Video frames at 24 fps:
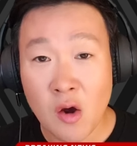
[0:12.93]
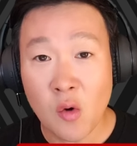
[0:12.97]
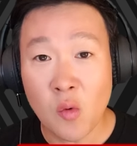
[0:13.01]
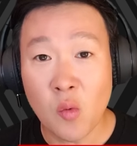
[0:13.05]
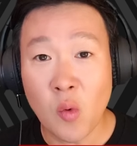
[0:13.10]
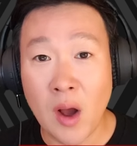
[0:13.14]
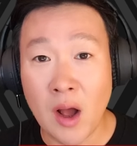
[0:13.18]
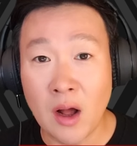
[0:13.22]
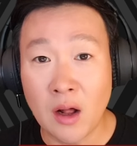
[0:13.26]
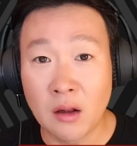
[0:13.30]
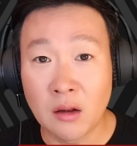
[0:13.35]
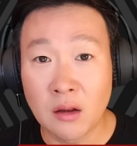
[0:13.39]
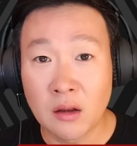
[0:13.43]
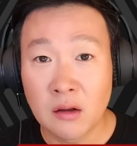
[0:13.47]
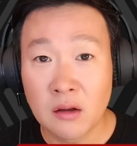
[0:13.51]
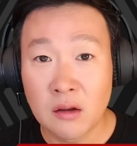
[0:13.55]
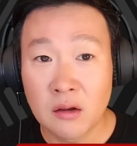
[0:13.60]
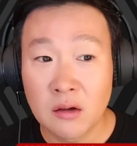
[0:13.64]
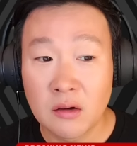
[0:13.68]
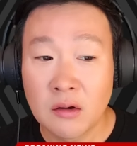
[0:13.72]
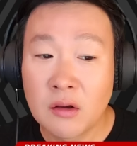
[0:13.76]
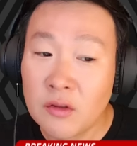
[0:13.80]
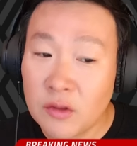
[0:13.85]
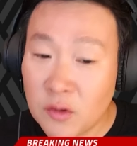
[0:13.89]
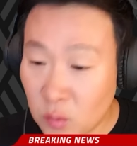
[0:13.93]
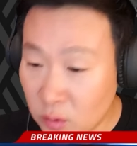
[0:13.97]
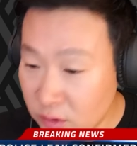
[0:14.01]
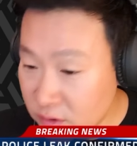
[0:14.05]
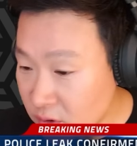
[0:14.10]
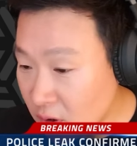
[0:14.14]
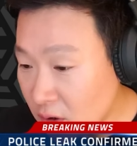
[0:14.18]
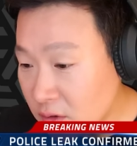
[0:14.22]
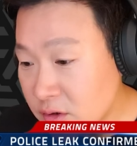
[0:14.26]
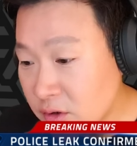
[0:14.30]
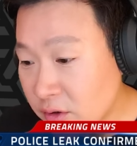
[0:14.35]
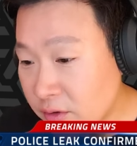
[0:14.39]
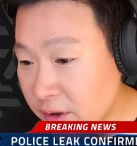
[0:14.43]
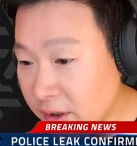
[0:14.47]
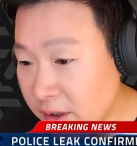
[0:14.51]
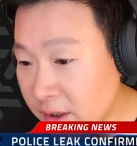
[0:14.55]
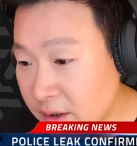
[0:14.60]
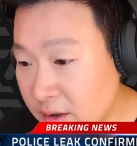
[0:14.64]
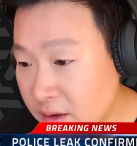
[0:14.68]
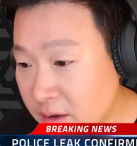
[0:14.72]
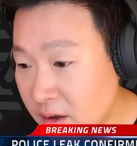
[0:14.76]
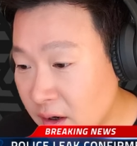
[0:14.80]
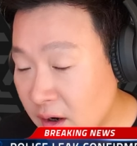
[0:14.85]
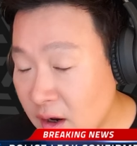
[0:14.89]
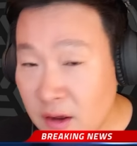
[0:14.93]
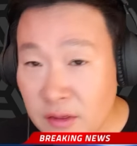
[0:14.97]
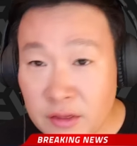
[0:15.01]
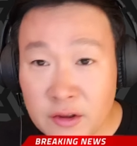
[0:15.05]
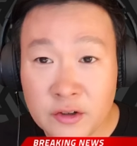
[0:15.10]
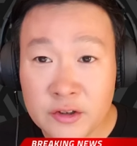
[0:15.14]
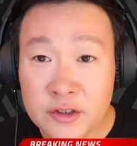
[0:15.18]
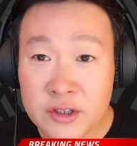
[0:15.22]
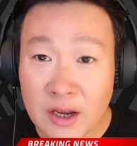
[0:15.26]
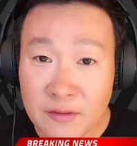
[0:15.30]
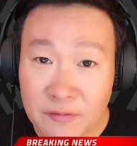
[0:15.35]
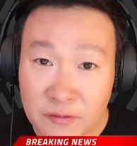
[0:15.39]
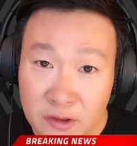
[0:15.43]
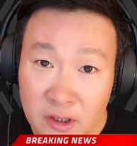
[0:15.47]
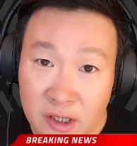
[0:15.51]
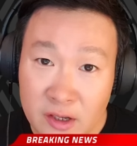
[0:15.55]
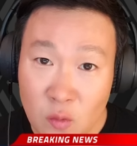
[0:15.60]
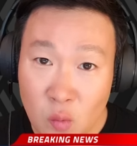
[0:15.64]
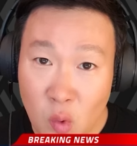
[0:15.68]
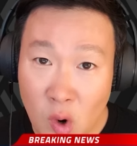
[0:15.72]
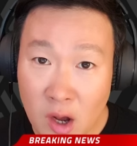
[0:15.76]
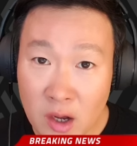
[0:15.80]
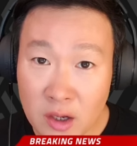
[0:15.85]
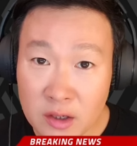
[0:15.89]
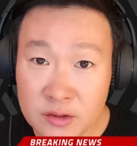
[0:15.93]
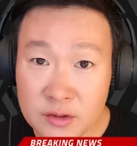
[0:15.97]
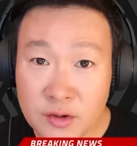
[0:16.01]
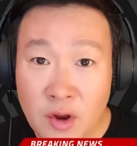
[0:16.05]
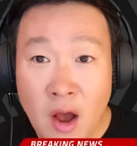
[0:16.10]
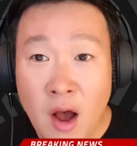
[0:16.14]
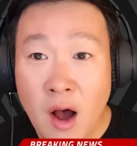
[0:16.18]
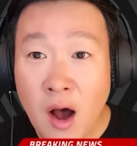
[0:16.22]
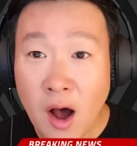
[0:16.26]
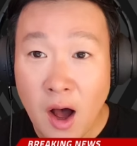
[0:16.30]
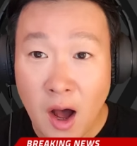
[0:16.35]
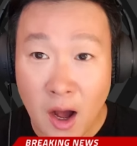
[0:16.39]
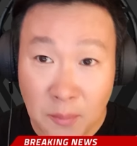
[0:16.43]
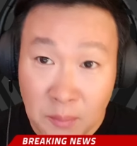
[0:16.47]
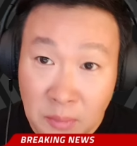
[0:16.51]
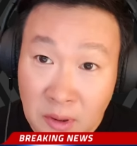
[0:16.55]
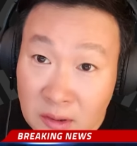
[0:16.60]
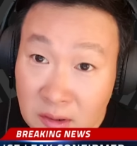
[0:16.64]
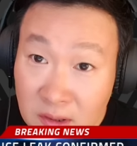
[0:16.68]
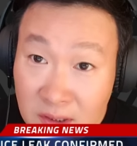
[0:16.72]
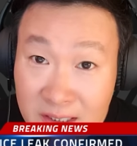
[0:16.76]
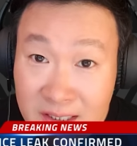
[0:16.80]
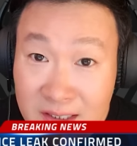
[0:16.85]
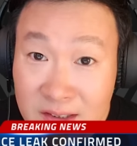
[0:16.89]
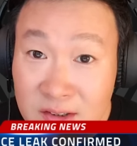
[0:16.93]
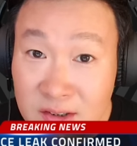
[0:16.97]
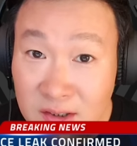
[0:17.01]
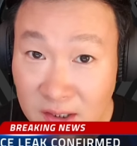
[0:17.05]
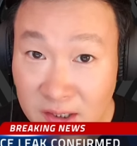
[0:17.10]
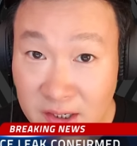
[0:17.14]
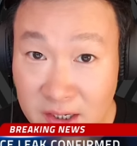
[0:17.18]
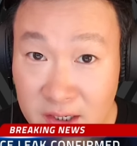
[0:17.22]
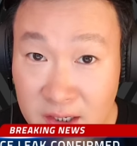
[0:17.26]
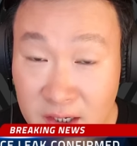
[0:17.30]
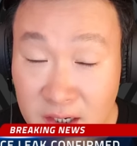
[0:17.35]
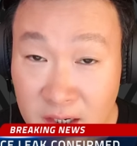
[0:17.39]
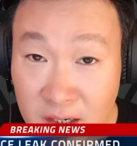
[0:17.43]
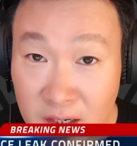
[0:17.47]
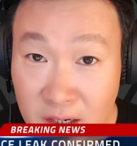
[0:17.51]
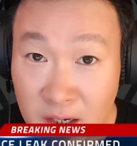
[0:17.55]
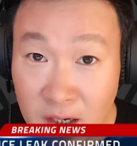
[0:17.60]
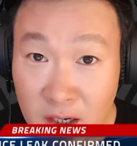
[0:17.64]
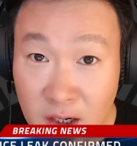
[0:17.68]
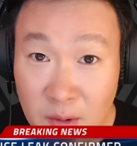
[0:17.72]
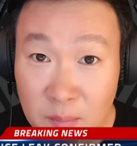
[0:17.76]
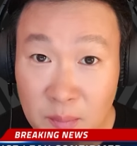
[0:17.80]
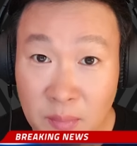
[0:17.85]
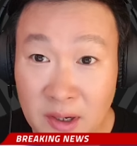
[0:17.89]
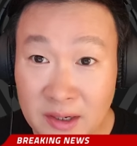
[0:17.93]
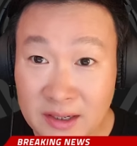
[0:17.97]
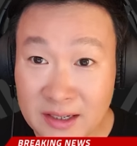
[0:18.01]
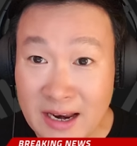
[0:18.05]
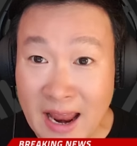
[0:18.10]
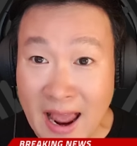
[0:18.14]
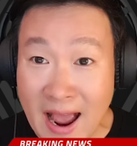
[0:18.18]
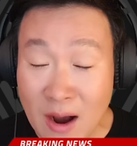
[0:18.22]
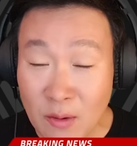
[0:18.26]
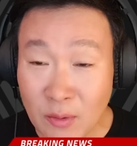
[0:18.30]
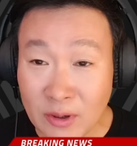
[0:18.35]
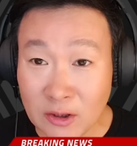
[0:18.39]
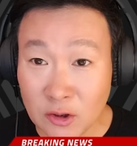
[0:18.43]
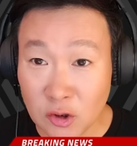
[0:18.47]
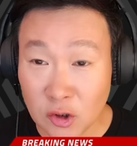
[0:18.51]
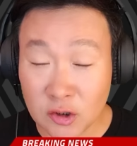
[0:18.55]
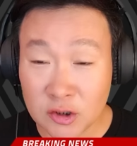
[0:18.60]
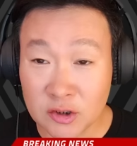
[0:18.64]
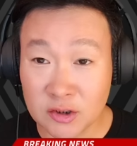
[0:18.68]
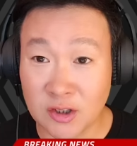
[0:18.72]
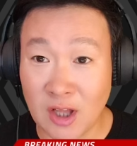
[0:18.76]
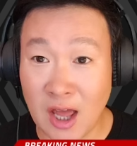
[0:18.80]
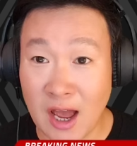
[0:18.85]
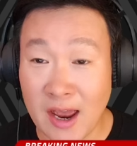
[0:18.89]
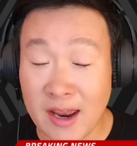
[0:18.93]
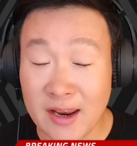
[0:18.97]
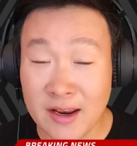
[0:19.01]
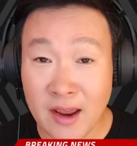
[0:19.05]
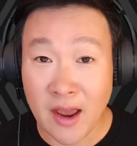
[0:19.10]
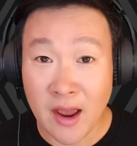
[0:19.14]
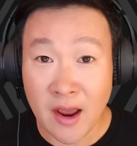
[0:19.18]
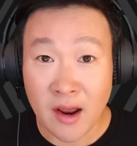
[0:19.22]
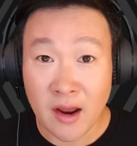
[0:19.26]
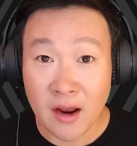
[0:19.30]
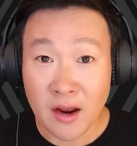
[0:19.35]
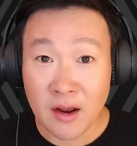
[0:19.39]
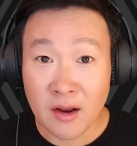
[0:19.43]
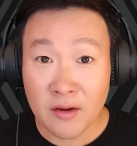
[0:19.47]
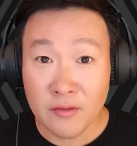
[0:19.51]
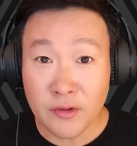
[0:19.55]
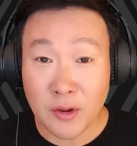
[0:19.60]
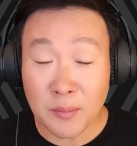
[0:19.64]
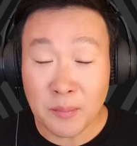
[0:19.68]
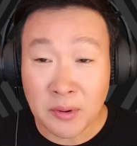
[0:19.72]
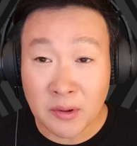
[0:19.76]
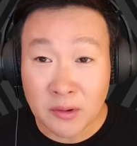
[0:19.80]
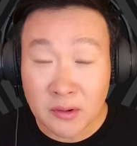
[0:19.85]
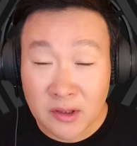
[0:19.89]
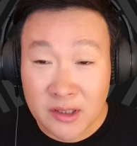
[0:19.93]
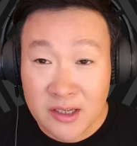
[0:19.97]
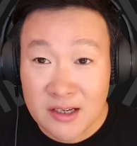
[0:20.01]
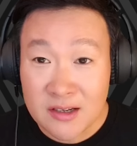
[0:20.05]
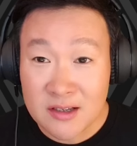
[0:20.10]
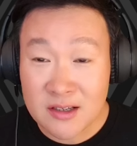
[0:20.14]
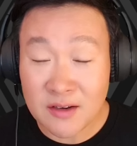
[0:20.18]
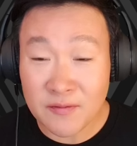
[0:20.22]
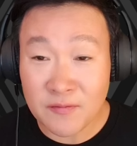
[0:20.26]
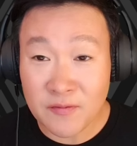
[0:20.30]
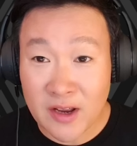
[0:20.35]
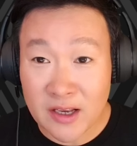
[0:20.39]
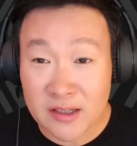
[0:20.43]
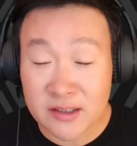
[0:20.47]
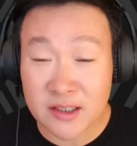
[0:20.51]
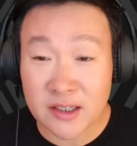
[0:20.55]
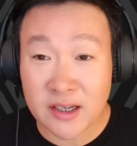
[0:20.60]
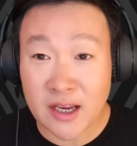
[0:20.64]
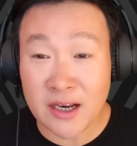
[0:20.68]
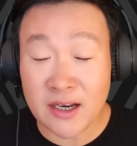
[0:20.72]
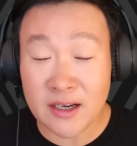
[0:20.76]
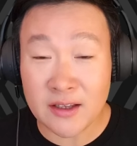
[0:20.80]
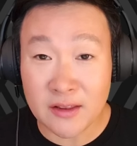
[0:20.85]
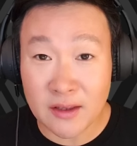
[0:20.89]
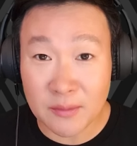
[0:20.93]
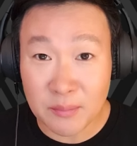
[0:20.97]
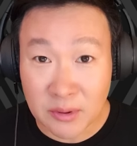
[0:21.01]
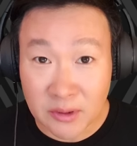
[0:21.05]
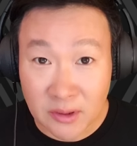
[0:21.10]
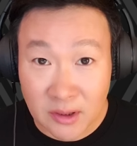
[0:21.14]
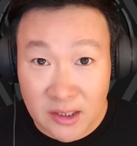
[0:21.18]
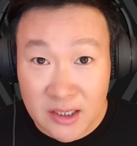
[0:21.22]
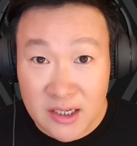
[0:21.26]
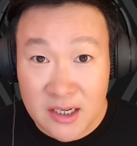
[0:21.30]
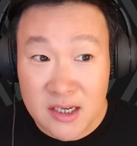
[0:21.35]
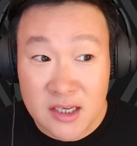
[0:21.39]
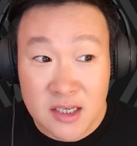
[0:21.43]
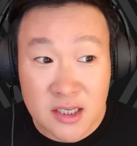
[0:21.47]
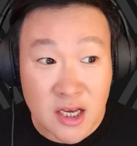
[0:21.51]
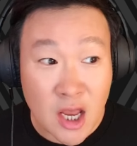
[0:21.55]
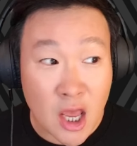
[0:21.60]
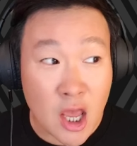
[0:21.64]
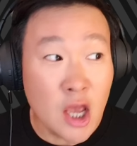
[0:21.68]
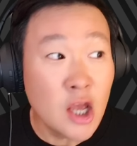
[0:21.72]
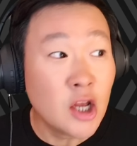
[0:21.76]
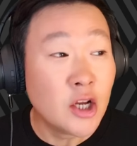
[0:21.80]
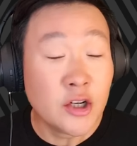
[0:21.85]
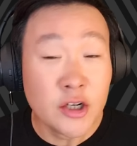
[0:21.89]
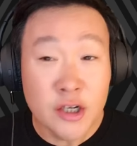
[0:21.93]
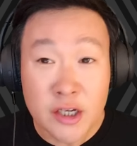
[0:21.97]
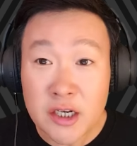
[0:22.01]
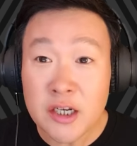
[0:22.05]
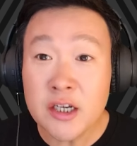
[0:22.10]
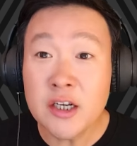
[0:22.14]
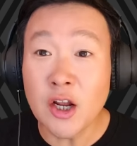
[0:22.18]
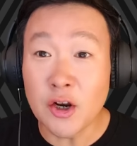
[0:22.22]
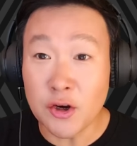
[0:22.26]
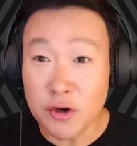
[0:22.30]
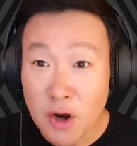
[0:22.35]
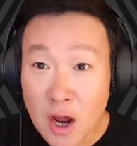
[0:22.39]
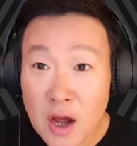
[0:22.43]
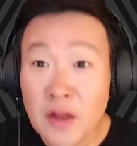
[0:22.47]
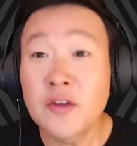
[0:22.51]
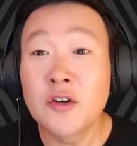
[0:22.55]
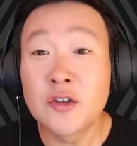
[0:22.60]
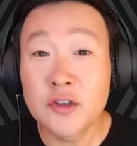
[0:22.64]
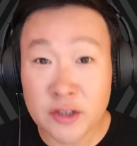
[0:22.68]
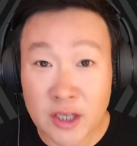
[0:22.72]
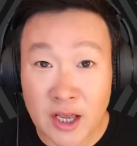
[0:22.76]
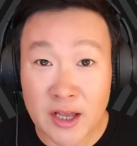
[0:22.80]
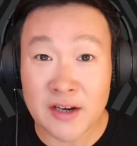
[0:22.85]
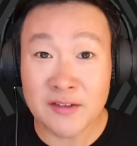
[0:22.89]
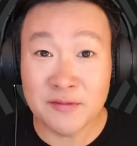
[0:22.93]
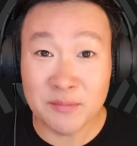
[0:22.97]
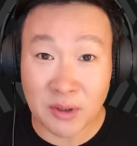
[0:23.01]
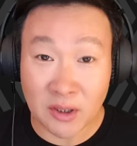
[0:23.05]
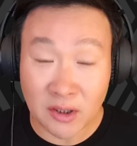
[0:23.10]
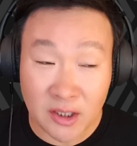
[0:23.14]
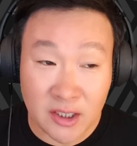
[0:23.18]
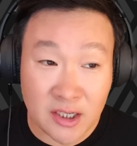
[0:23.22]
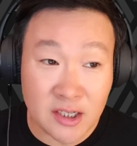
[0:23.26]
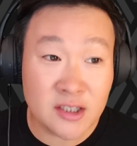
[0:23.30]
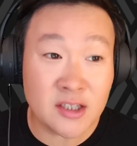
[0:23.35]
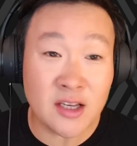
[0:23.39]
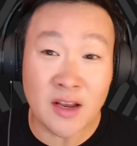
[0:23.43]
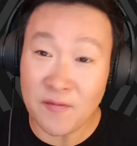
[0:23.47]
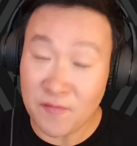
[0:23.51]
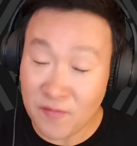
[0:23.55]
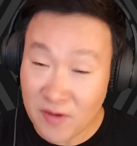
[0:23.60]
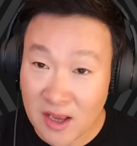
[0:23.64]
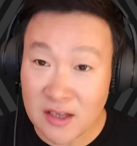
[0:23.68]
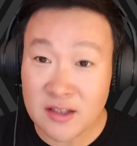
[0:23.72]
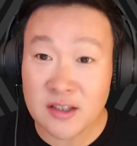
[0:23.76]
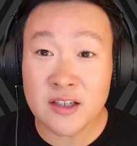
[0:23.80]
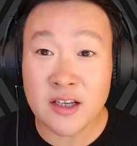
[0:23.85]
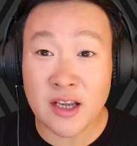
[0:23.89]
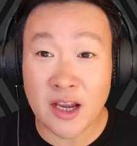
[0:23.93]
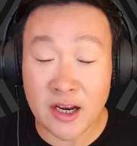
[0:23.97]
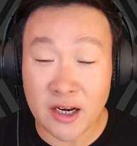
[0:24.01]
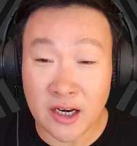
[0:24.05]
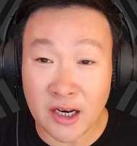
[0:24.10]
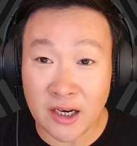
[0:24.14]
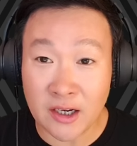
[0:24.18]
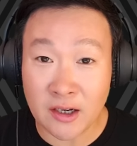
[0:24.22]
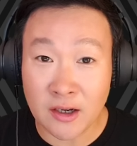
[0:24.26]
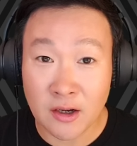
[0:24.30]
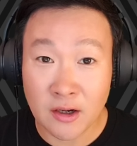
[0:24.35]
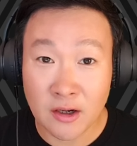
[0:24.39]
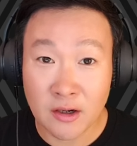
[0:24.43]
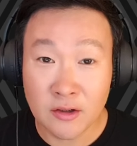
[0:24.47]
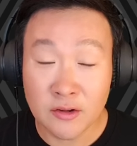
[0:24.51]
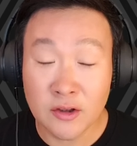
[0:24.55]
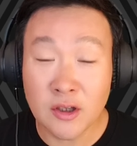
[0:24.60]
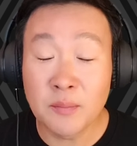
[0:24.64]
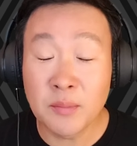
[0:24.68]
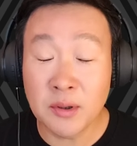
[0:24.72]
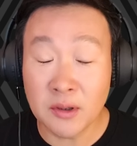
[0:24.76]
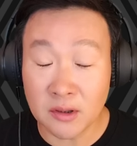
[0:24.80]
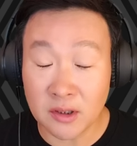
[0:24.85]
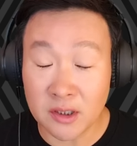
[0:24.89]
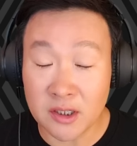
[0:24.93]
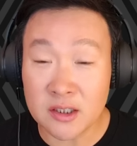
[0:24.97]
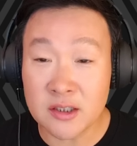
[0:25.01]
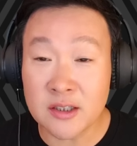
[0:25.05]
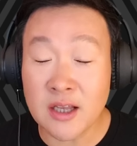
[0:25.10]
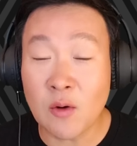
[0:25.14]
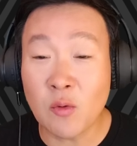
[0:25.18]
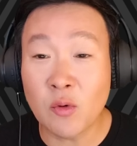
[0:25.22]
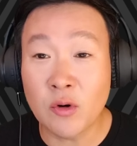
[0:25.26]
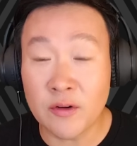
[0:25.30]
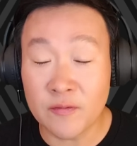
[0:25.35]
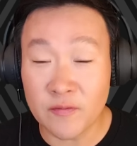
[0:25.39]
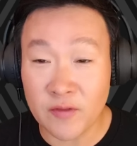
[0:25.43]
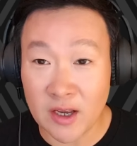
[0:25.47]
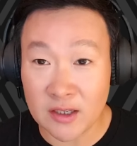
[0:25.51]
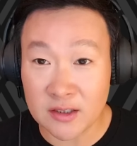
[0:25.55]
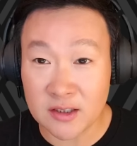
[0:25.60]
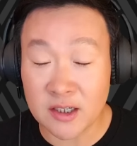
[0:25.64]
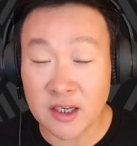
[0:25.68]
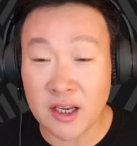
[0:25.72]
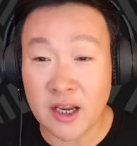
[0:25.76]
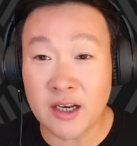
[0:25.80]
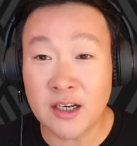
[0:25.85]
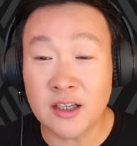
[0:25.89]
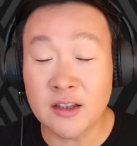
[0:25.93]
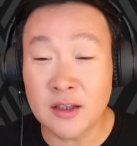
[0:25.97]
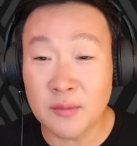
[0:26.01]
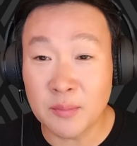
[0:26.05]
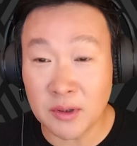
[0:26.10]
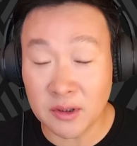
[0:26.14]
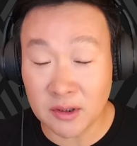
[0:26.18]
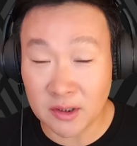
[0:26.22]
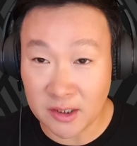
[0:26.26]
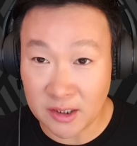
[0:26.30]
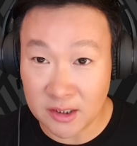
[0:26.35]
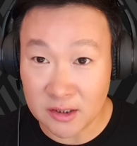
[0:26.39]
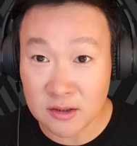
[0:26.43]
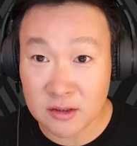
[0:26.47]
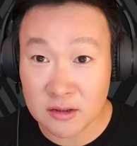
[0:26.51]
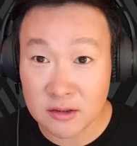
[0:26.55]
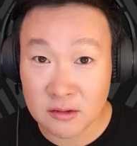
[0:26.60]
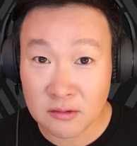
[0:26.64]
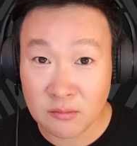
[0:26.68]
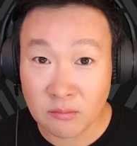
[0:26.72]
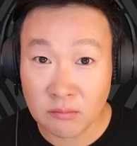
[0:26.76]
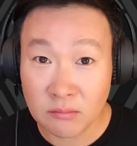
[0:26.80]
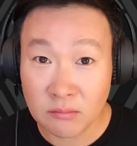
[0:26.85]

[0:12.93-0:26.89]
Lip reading: Well, the results are in. There definitely was a police leak, but now it looks like the police investigating the police need another set of police investigating the police that were investigating the police.